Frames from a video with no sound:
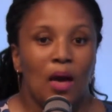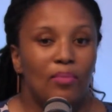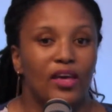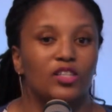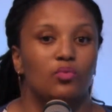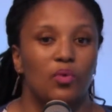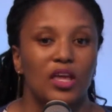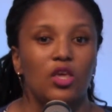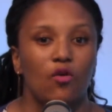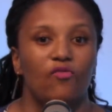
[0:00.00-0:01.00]
Because when
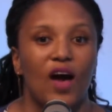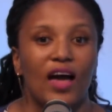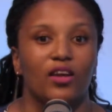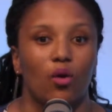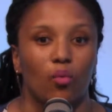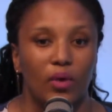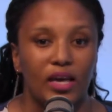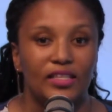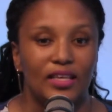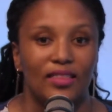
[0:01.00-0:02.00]
you find a
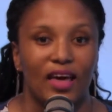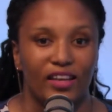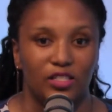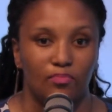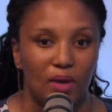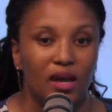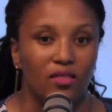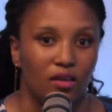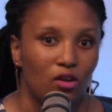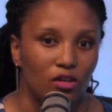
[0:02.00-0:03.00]
reason that is bigger
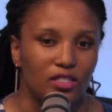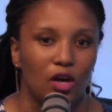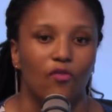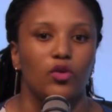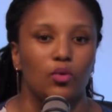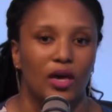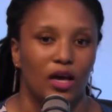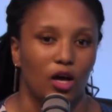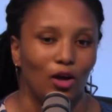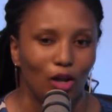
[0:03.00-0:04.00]
than yourself, you
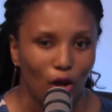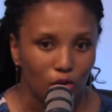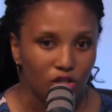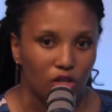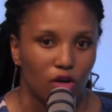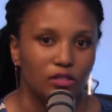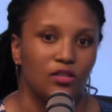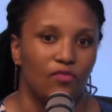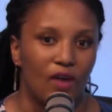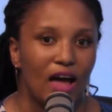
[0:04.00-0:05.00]
get closer
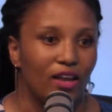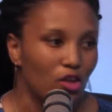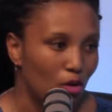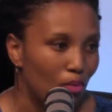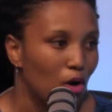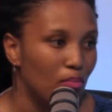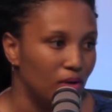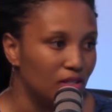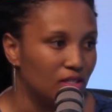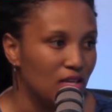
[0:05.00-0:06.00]
to finding your purpose.